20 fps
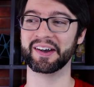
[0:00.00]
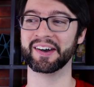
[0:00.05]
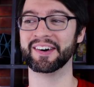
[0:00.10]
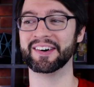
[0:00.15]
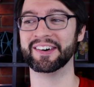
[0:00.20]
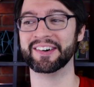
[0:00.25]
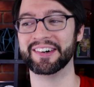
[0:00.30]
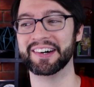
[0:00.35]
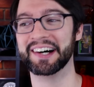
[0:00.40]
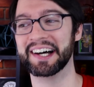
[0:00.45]
So
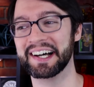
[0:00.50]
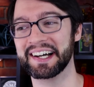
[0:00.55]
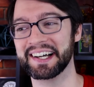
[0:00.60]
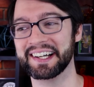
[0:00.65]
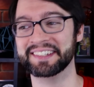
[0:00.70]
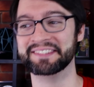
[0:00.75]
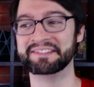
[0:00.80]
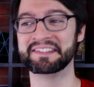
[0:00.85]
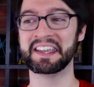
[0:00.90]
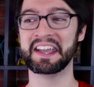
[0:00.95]

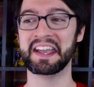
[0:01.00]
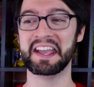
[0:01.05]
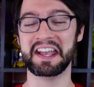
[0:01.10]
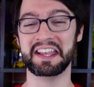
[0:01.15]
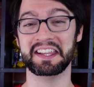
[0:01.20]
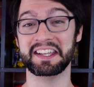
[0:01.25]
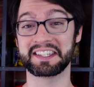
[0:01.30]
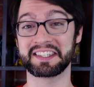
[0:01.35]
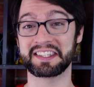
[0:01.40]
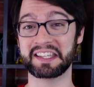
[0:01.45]
uh,
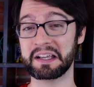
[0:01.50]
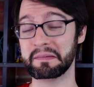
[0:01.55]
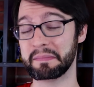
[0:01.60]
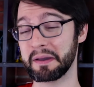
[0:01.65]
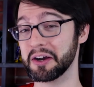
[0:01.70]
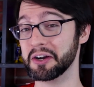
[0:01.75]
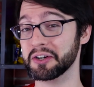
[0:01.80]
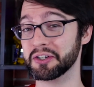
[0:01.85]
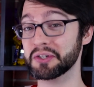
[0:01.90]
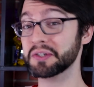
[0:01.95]
this thing
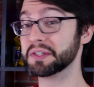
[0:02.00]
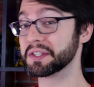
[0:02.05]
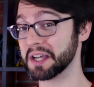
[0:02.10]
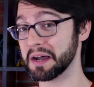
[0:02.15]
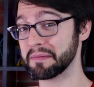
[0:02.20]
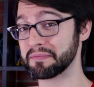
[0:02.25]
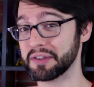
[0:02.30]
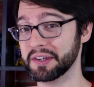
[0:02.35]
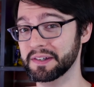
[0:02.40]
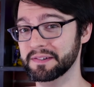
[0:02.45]
better do
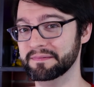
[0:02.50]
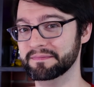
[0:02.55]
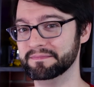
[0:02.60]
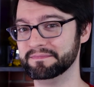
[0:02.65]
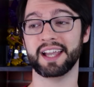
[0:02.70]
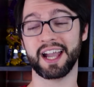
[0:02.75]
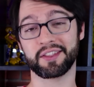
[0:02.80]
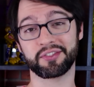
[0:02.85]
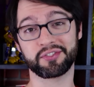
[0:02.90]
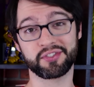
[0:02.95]
something.
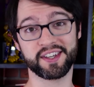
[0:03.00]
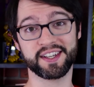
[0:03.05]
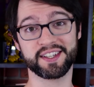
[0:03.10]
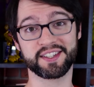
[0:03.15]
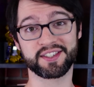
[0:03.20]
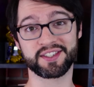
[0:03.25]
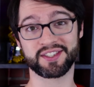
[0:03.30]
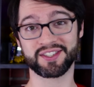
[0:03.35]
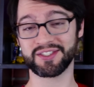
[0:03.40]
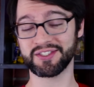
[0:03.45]
At the
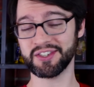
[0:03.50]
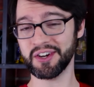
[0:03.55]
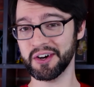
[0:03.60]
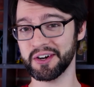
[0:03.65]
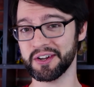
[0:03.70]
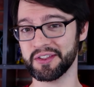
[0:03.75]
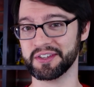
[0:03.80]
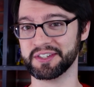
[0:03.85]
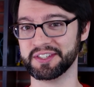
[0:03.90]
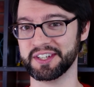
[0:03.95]

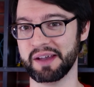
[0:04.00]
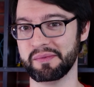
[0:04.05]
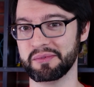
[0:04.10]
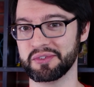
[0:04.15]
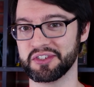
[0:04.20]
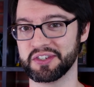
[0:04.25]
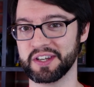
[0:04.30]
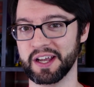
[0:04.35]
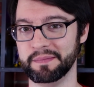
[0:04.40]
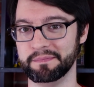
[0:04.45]
start of the
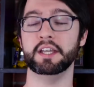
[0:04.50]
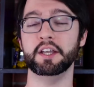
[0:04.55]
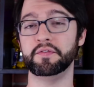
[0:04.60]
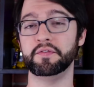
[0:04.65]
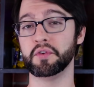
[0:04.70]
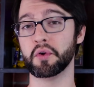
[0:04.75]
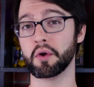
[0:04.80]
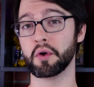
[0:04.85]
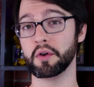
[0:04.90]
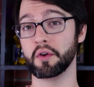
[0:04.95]
damage step,
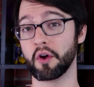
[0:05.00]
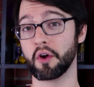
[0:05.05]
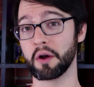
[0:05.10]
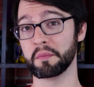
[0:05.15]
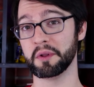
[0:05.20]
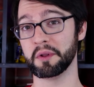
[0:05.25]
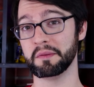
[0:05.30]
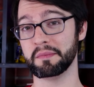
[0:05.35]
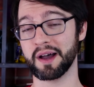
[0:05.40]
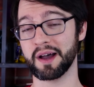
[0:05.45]
if your
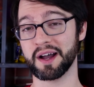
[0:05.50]
normal